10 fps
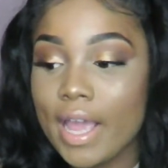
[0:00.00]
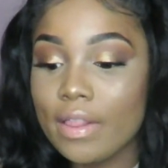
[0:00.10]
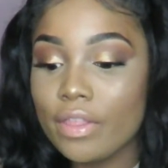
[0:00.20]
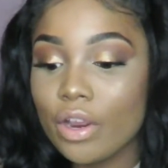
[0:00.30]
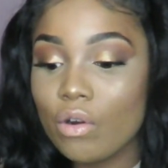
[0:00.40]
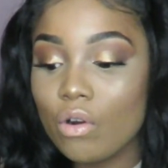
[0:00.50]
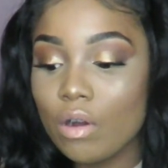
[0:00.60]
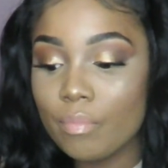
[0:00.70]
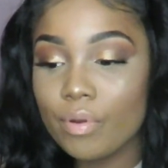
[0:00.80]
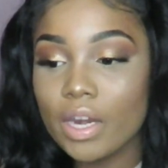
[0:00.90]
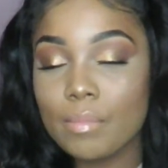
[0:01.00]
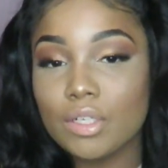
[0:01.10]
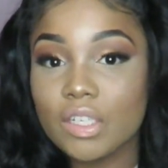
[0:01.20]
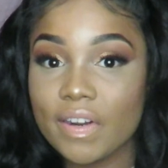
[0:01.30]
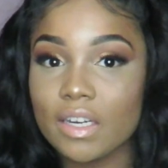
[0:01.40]
And they're all pretty
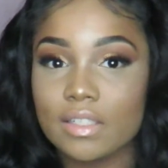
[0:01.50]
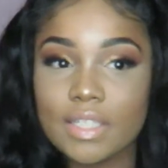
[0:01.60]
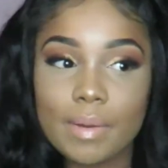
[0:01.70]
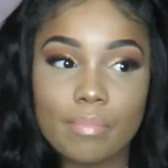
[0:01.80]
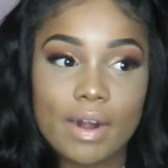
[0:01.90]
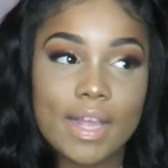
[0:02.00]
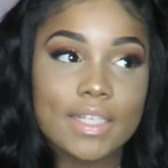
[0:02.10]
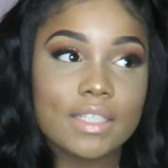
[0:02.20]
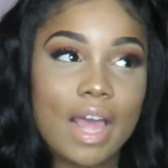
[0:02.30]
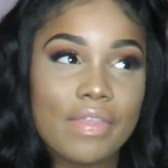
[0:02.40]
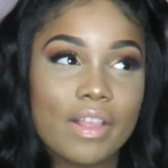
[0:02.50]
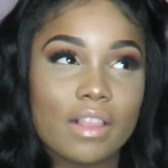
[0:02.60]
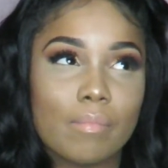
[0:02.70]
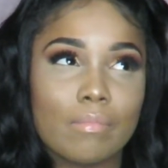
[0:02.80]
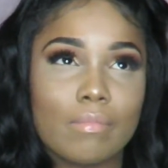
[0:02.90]
much around the same price. I
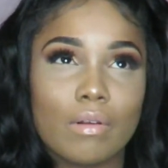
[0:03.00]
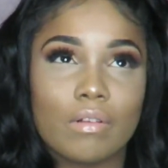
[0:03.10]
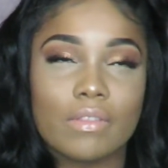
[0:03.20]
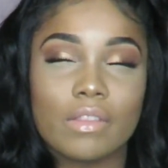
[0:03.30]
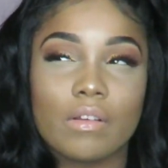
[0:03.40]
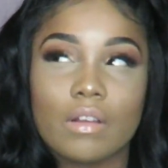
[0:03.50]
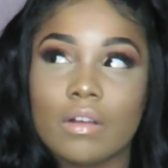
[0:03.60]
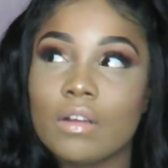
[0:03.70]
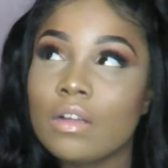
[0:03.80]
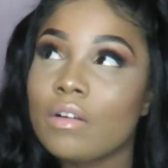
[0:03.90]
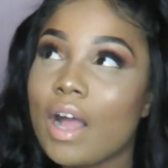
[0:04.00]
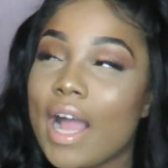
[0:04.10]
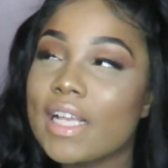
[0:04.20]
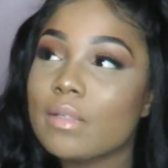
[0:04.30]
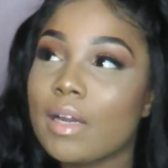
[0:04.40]
think the
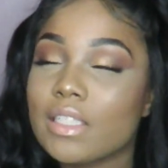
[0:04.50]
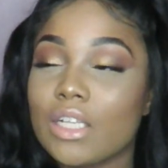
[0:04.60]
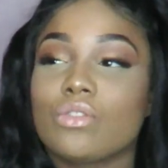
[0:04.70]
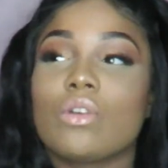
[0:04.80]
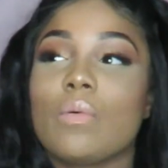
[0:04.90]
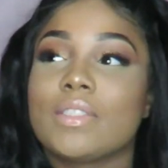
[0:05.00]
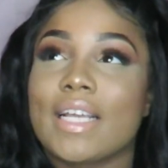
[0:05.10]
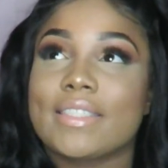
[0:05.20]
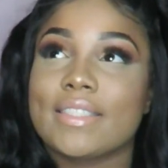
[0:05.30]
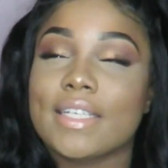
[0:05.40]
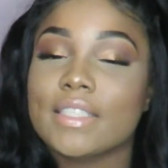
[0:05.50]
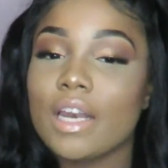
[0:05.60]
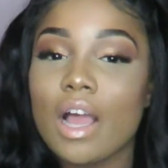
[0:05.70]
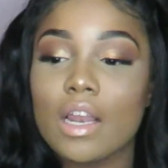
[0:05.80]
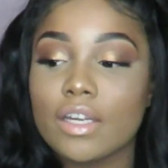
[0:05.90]
highest price I saw was like
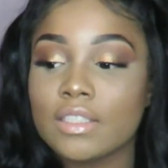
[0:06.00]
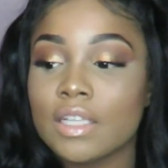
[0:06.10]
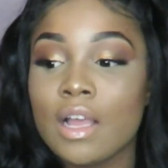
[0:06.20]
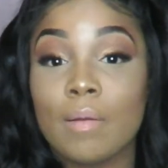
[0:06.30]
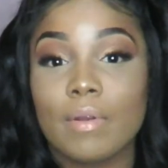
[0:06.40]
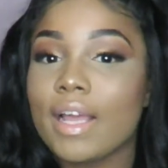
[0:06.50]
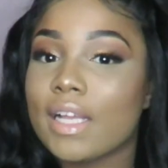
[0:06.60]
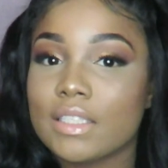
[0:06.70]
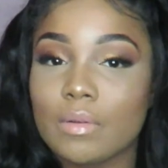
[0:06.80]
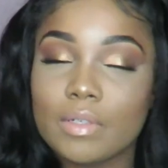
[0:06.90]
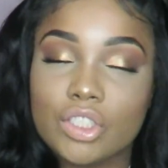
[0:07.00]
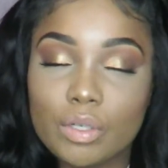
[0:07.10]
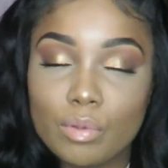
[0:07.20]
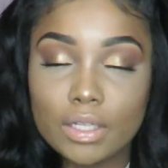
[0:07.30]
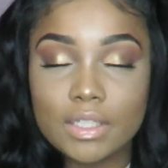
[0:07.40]
$60. But like I said, with
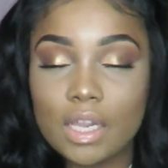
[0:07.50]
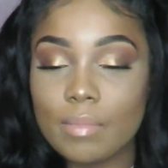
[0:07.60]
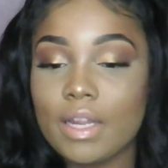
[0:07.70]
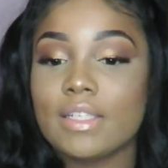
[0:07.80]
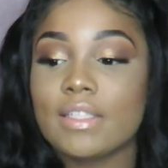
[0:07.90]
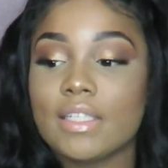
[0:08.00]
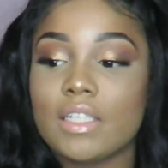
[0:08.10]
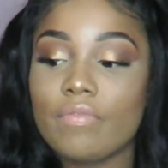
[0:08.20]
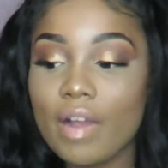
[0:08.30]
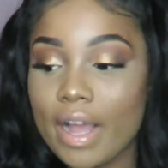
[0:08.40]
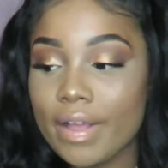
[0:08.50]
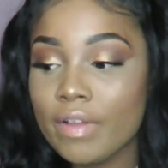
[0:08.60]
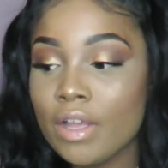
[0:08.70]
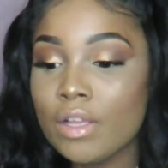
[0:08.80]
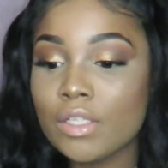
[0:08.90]
shipping it's going to be like
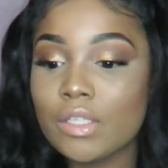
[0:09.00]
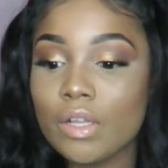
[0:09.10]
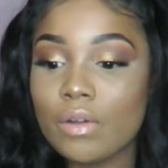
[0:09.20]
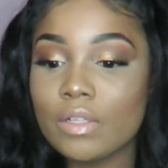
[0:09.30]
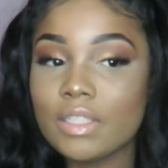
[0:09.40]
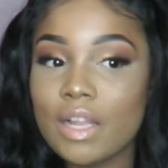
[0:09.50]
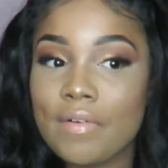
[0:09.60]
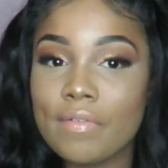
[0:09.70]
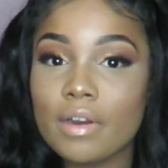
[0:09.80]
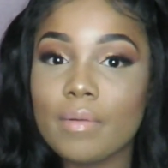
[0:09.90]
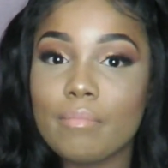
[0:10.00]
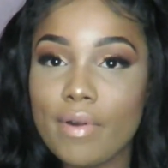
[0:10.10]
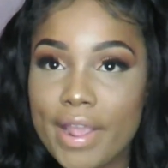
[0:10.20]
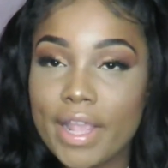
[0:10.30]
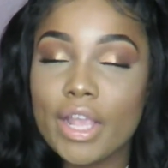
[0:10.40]
$65. So it's never really
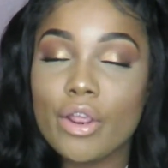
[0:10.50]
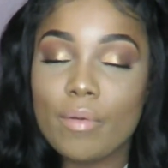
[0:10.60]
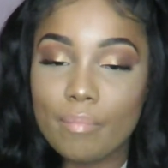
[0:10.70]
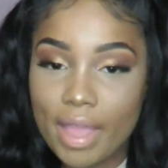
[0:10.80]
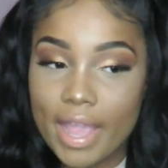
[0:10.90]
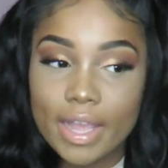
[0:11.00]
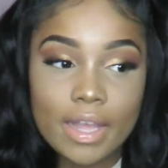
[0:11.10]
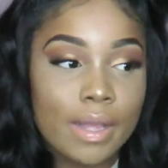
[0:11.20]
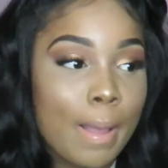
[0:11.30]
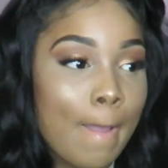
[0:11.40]
breaking your bank.